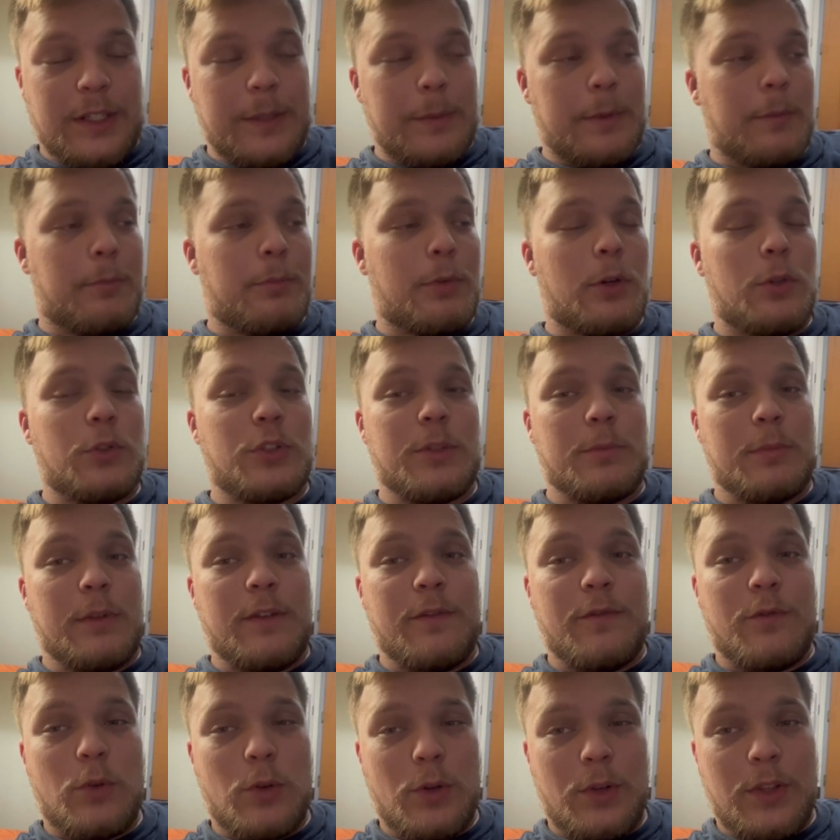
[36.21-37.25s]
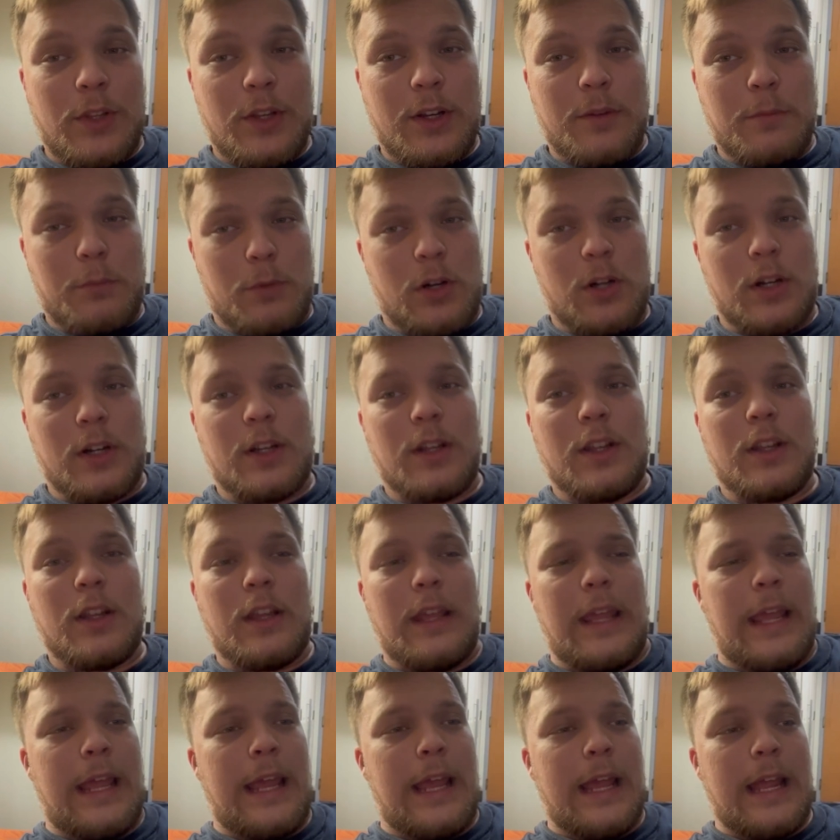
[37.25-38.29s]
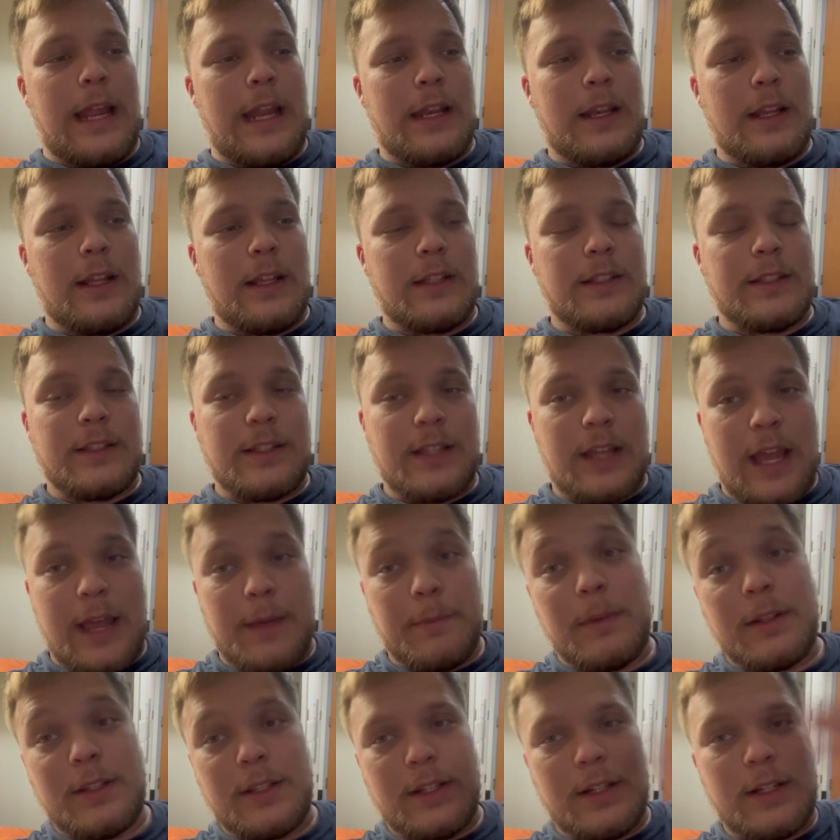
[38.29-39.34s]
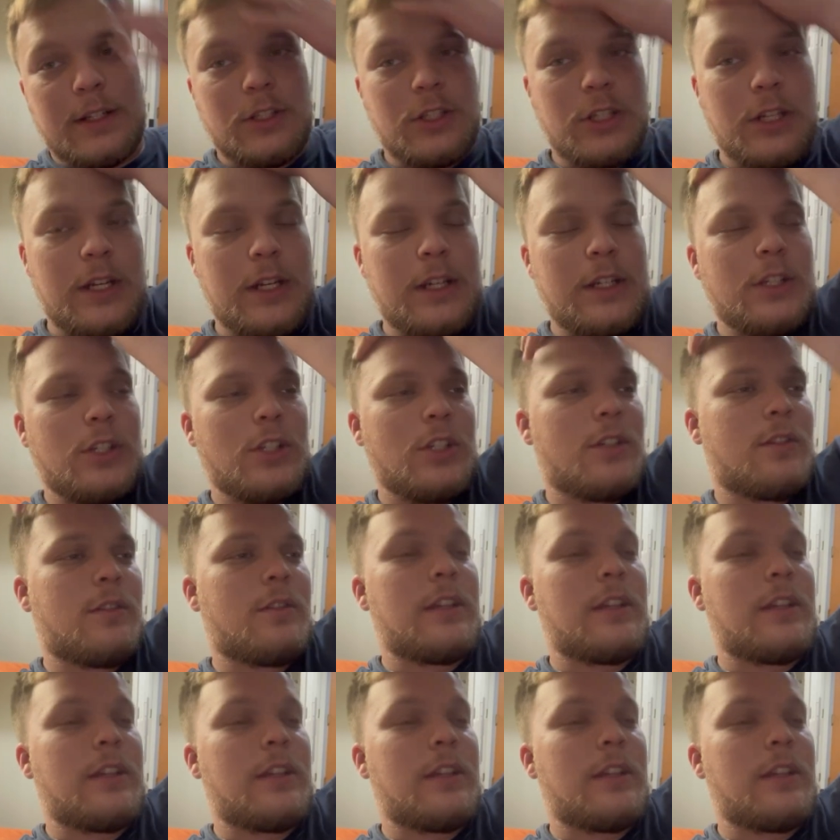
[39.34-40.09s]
I'm approaching my 4th year mark, and it's time I did a change.